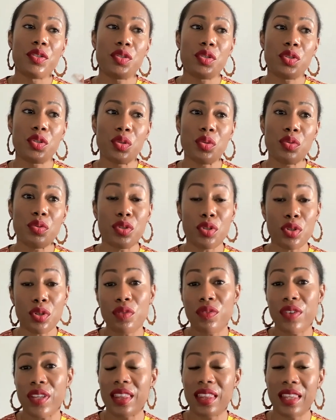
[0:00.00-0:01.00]
to do
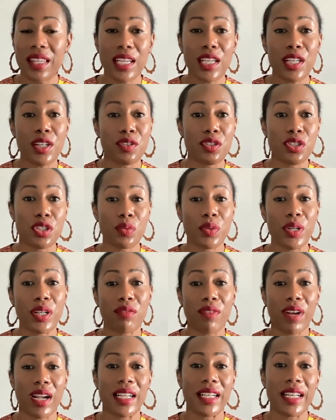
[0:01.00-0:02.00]
the thing you're doing
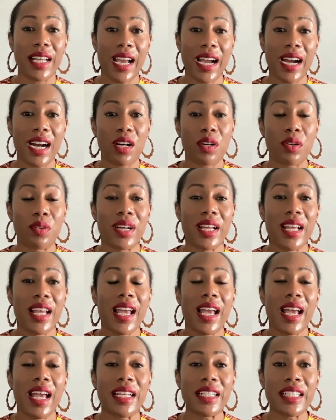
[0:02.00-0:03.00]
right now
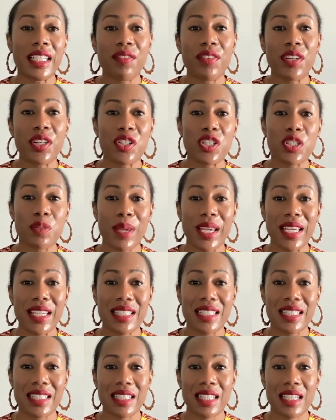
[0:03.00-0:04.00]
and giving your
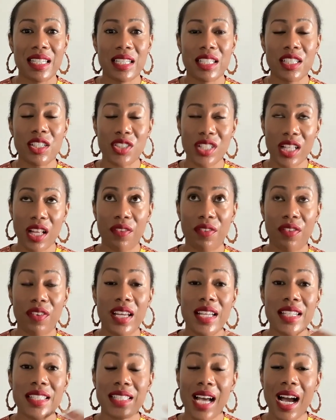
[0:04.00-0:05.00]
space yourself
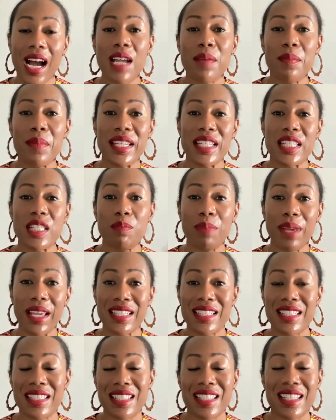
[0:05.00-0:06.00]
time and
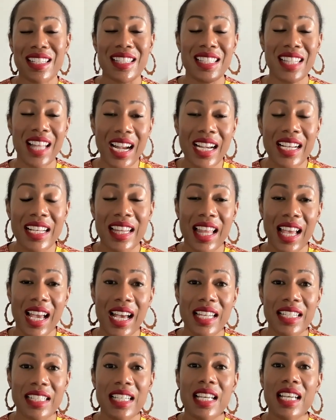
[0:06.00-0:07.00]
space to decide
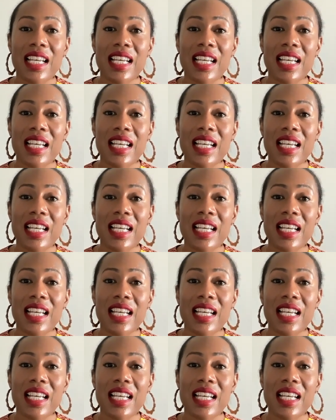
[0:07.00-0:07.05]
that